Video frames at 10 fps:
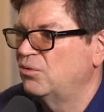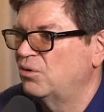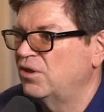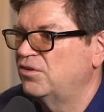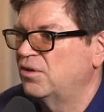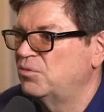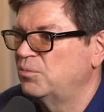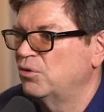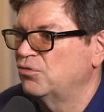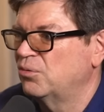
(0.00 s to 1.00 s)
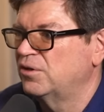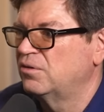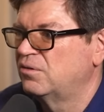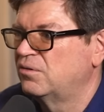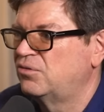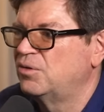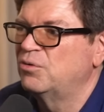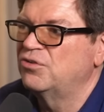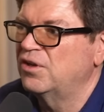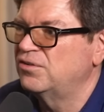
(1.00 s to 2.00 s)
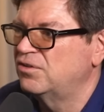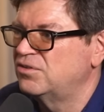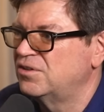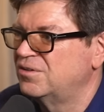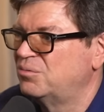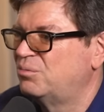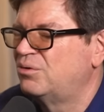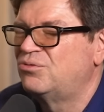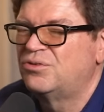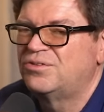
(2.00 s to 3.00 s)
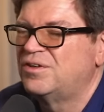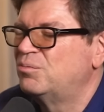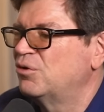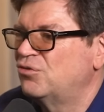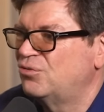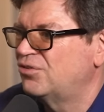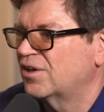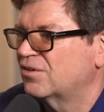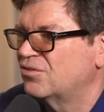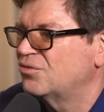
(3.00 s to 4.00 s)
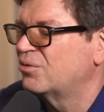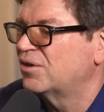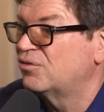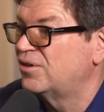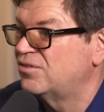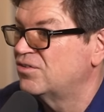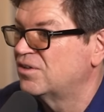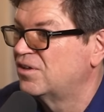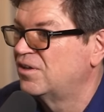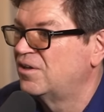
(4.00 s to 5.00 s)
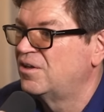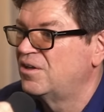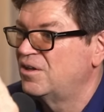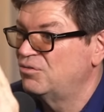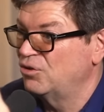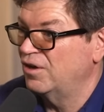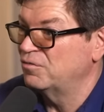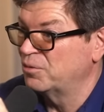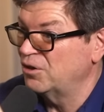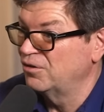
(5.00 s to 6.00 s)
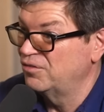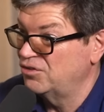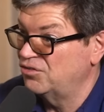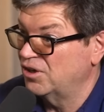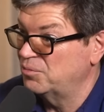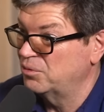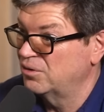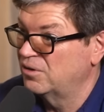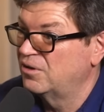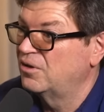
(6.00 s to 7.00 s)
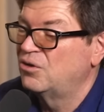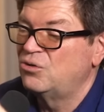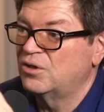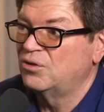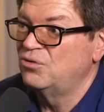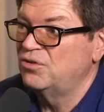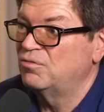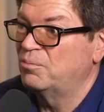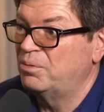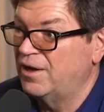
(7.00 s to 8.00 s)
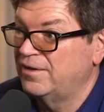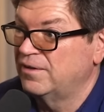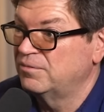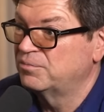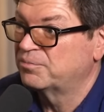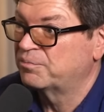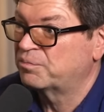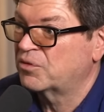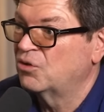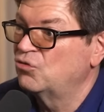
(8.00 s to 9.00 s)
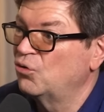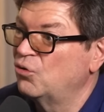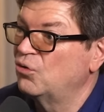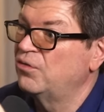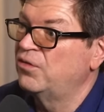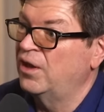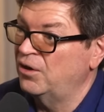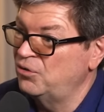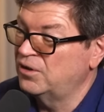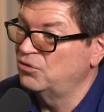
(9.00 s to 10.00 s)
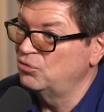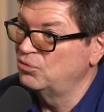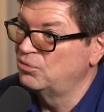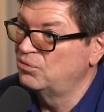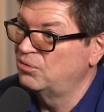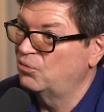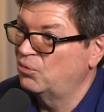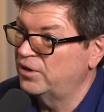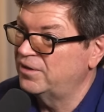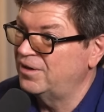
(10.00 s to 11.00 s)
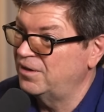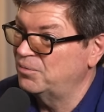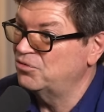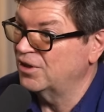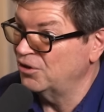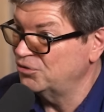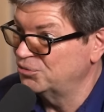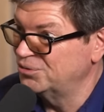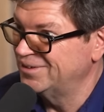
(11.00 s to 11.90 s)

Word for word: the world at time t plus one, t plus delta t, t plus two seconds, whatever it is. If you have a model of this type, you can use it for planning. So now you can do what LLMs cannot do,